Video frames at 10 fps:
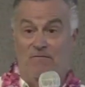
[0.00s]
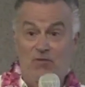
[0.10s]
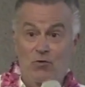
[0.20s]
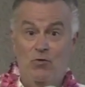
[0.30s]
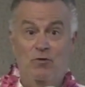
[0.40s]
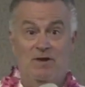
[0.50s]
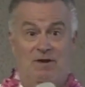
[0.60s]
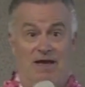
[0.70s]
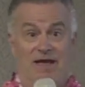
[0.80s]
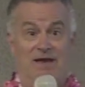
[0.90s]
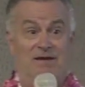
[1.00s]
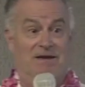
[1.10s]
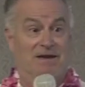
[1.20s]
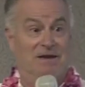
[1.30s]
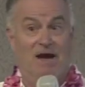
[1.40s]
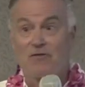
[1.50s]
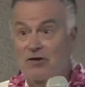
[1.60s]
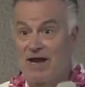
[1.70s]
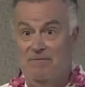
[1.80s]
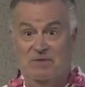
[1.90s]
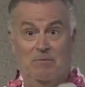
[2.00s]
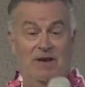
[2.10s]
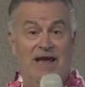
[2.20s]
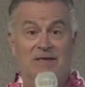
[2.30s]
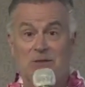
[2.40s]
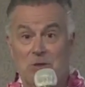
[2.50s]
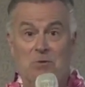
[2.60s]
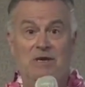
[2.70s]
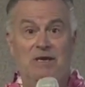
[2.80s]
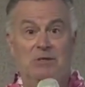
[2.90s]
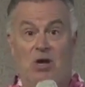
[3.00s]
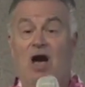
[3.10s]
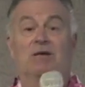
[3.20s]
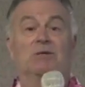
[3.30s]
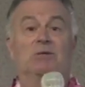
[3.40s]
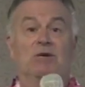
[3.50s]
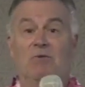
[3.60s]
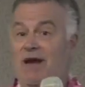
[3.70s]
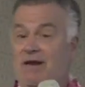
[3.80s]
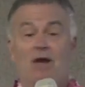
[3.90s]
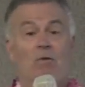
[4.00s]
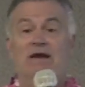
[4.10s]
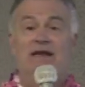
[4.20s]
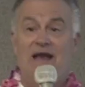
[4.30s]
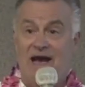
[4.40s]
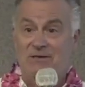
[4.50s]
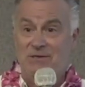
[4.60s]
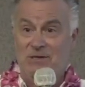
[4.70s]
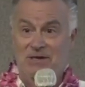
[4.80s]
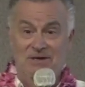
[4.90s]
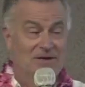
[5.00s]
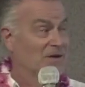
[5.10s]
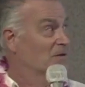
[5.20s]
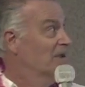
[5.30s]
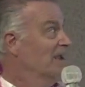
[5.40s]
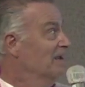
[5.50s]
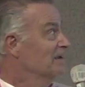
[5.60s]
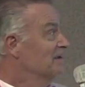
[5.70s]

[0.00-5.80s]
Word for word: food and, and other types of plants and trees, oxygen, right? We need oxygen, okay?